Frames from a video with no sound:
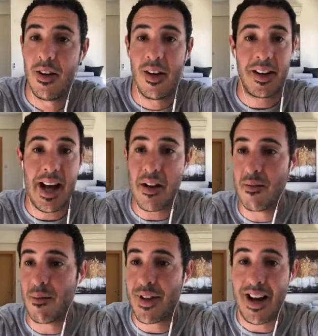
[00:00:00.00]
And again,
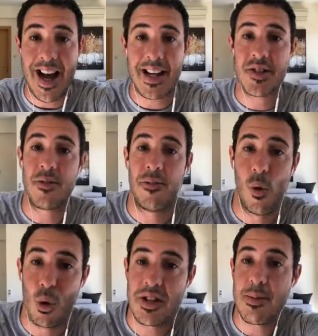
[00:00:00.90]
that adds
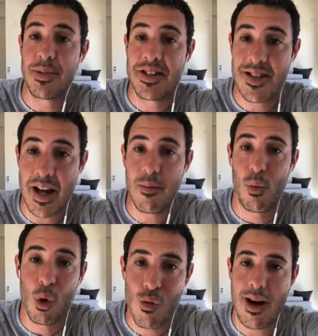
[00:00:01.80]
40%
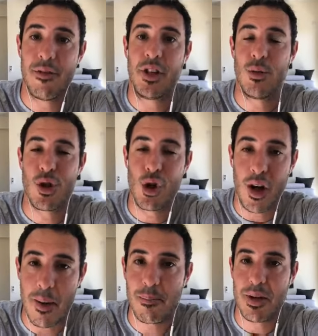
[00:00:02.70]
more revenue to your
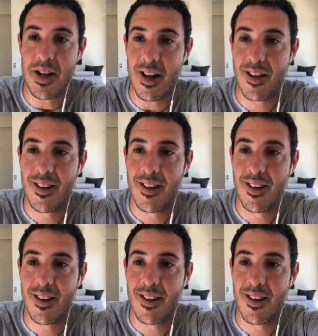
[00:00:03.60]
company